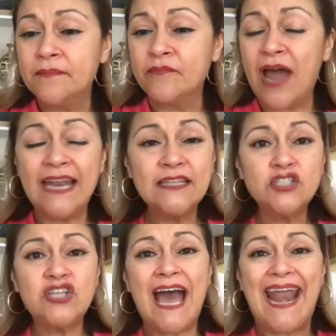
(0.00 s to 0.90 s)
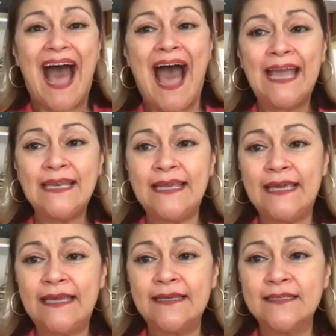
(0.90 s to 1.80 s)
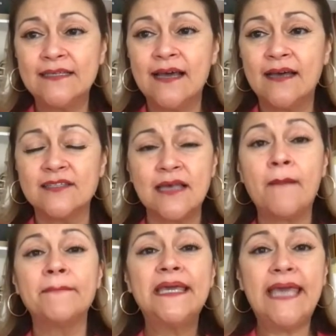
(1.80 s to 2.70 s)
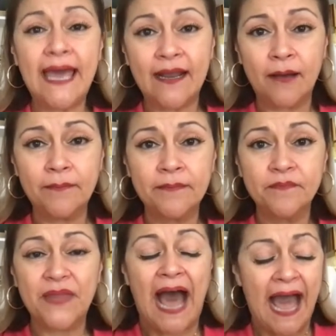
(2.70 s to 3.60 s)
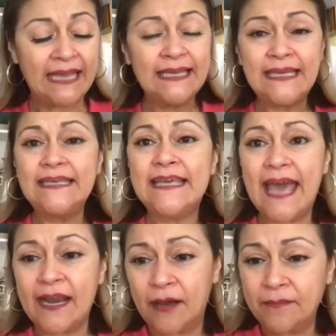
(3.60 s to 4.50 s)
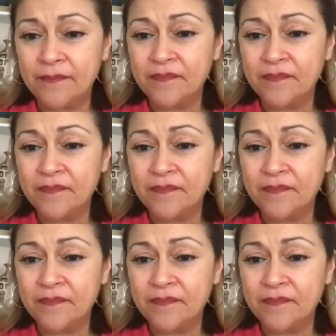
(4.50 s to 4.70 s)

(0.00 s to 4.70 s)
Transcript: Write in the chat. I need some get up. I need get up.